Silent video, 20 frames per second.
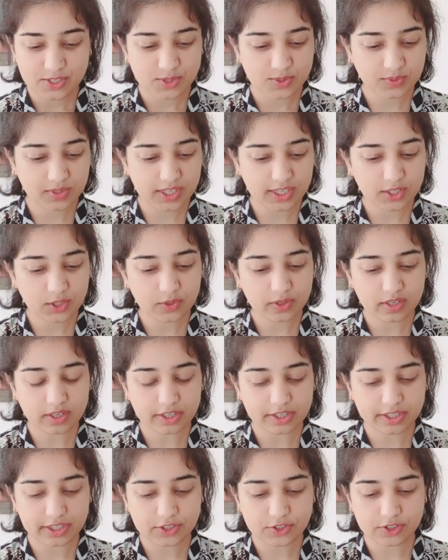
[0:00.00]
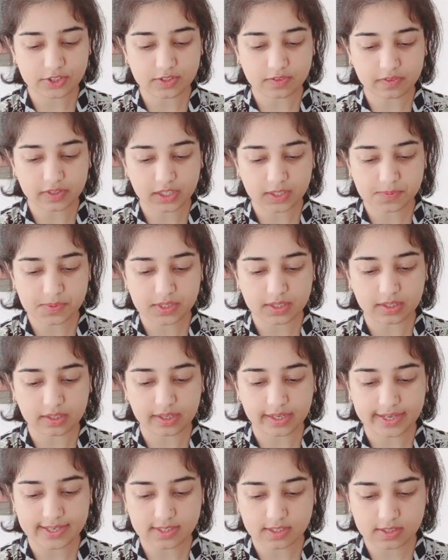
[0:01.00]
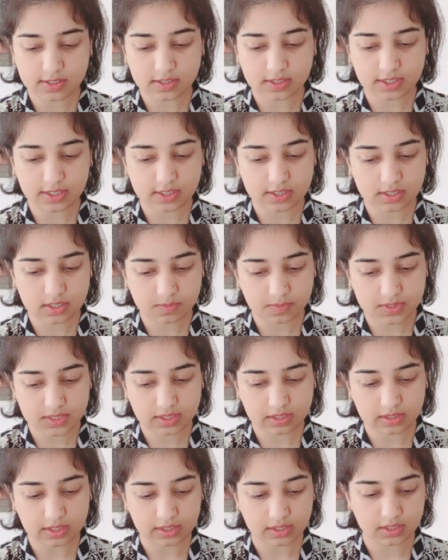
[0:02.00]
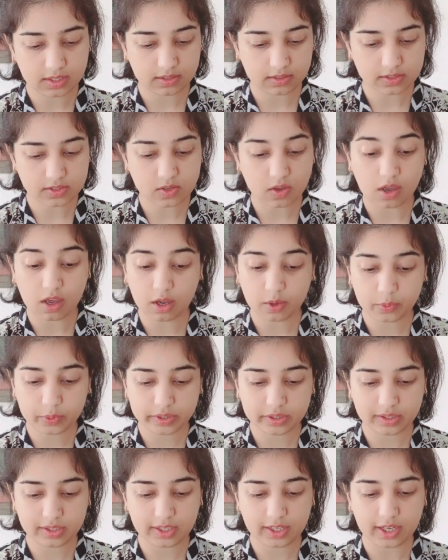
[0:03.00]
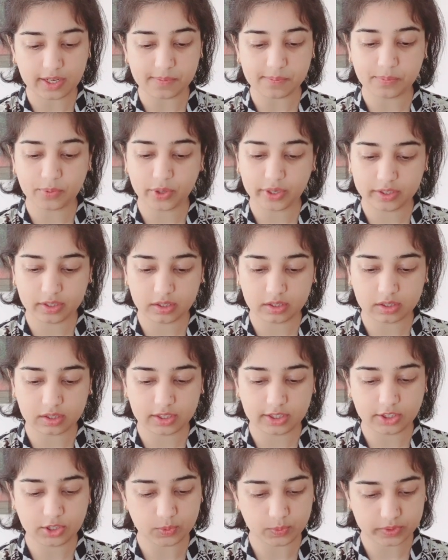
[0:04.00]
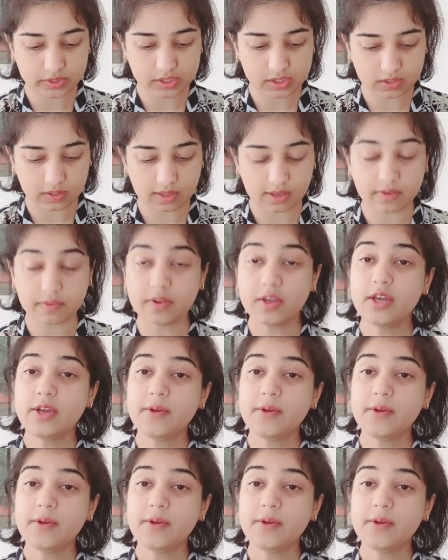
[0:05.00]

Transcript: Tsukiko and her teacher develops a hesitant intimacy that tilts awkwardly and poignantly towards love.